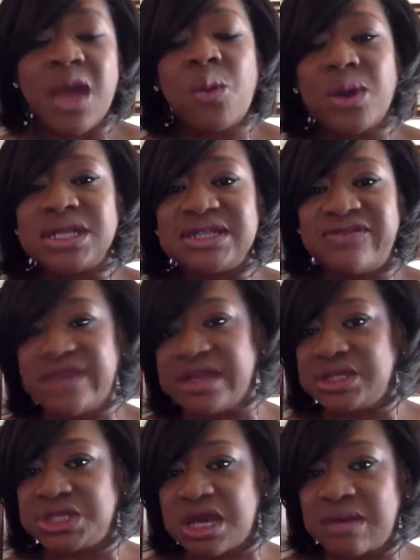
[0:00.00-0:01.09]
Wanted to
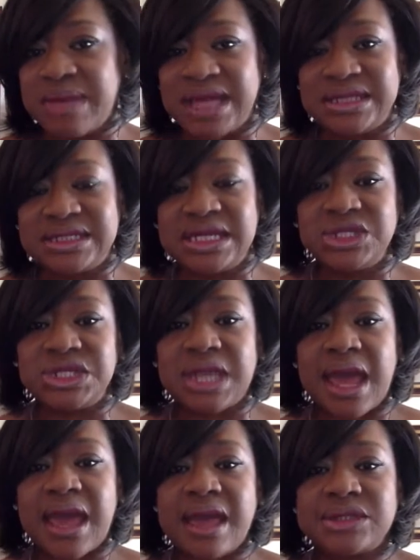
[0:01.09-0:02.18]
finish up a teaching
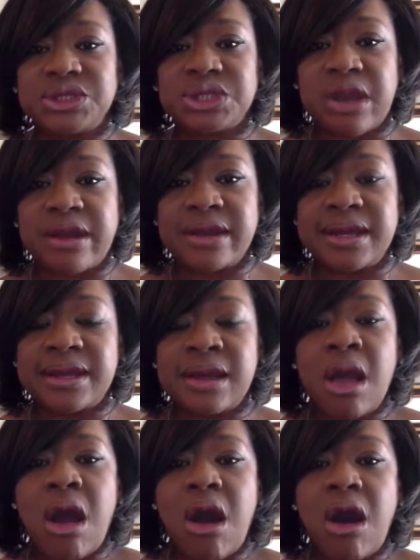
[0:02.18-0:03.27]
I had started
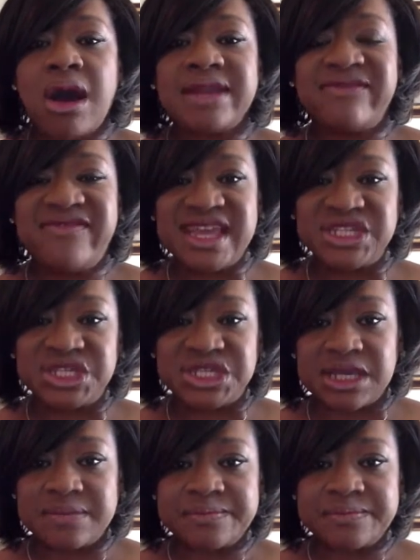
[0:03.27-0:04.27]
on vision,